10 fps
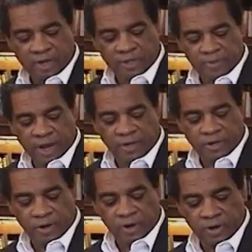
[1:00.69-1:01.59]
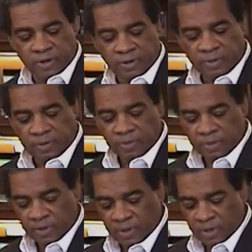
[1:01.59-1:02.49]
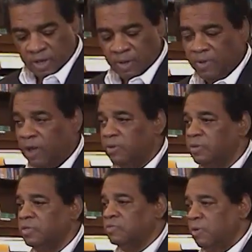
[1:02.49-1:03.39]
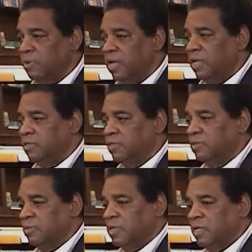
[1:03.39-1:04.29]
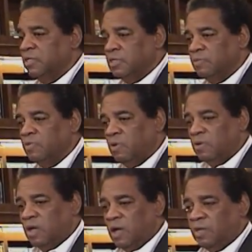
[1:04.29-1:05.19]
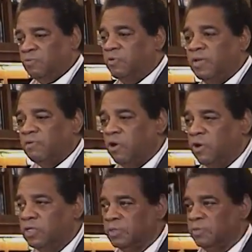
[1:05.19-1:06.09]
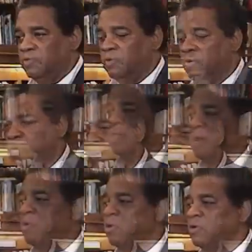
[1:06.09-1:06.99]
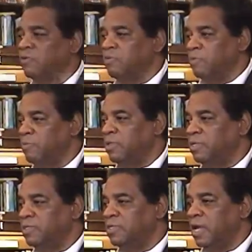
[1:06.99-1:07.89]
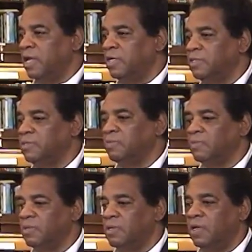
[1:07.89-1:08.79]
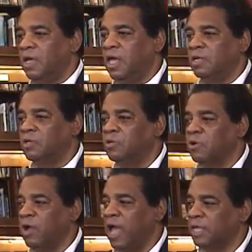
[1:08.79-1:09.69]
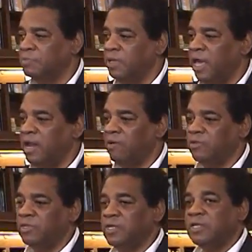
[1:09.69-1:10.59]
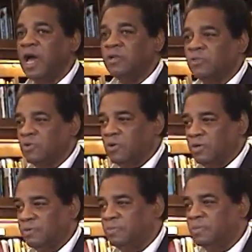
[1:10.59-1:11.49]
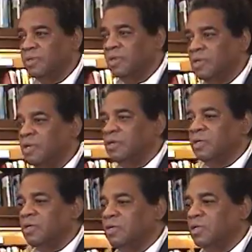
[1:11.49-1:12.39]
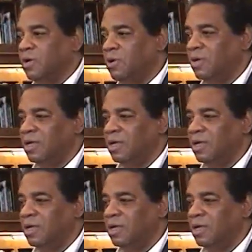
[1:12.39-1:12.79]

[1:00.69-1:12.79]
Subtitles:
explaining to her about discrimination and the Jim Crow law. Ruth never heard this before. I'm old enough to remember these days. And a little girl asked me, had I ever seen a dinosaur? You know?